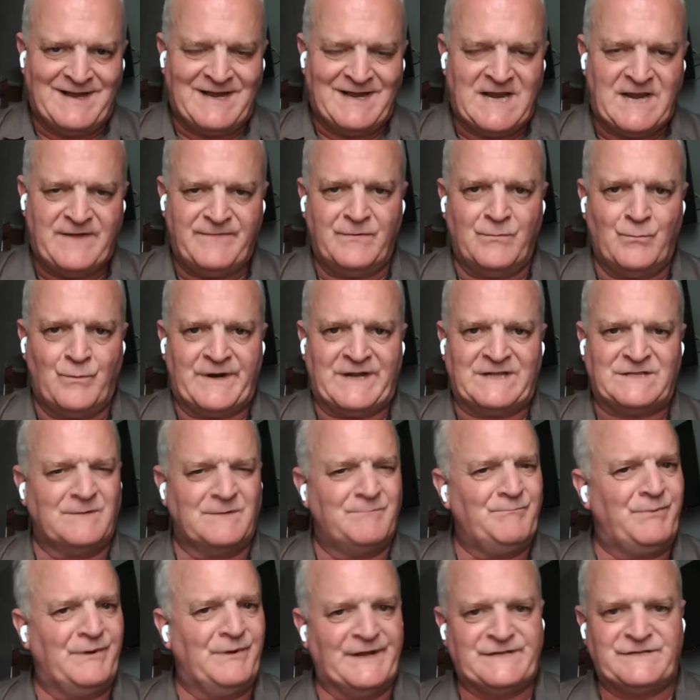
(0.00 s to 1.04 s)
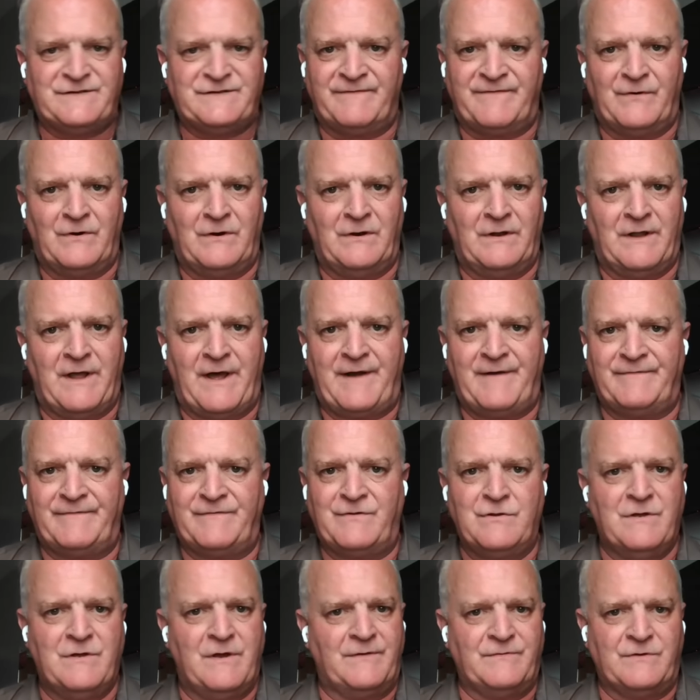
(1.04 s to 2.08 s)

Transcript: even when it's unpleasant for a lot of